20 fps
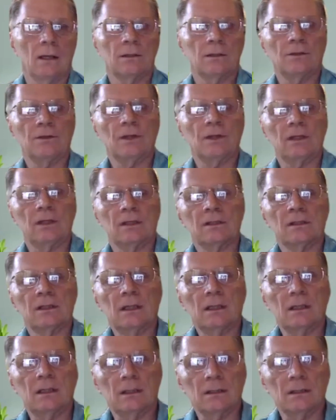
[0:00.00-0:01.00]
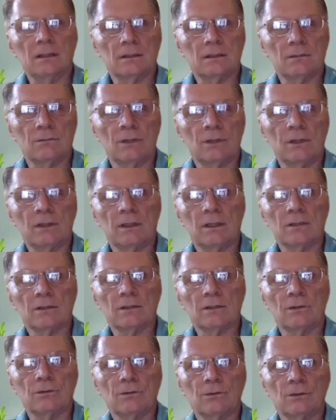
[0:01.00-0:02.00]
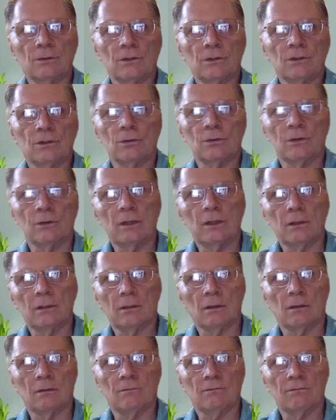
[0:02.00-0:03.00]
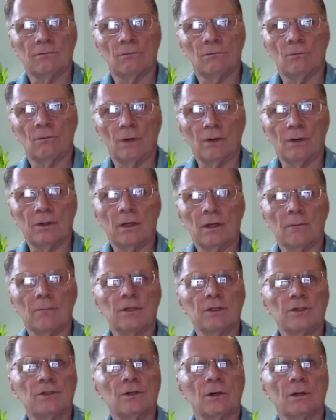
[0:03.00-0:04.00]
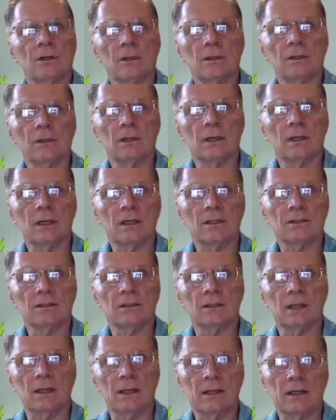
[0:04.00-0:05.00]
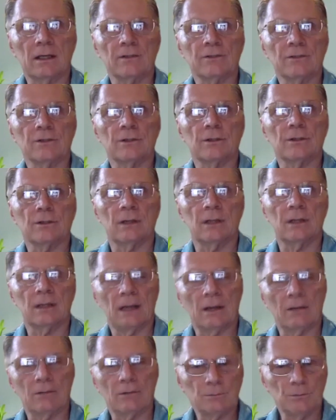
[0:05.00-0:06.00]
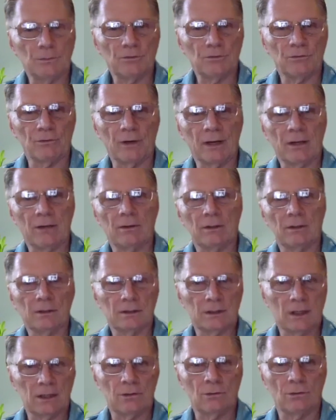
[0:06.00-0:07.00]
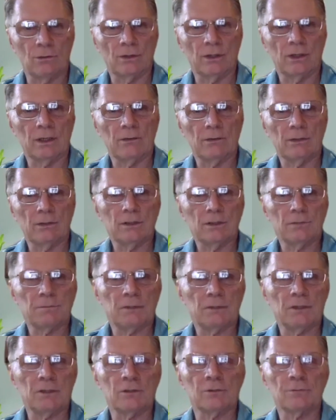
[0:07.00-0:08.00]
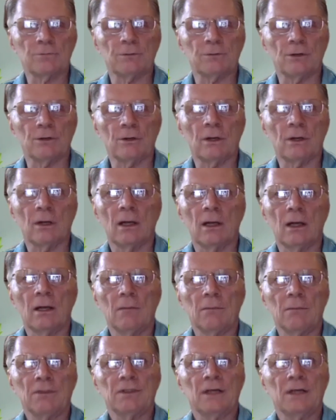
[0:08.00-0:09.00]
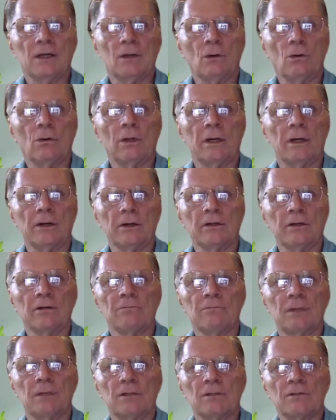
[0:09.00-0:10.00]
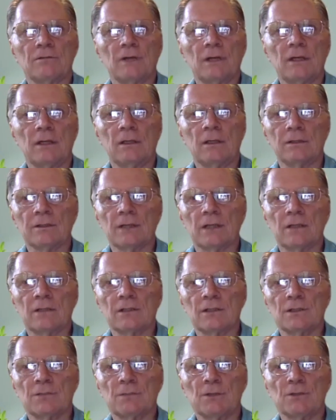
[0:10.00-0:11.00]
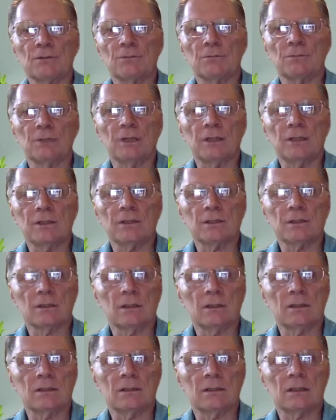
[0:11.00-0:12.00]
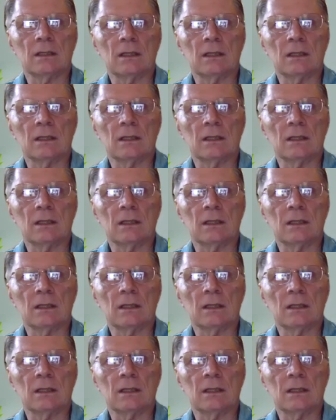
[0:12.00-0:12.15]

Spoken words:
The thing that's neat is it really does go through the story of where the company started, I guess, in Lancaster, and how it's moved around. It's headquartered now in East Petersburg, but that whole area of Pennsylvania, I'll say, is a special place. It's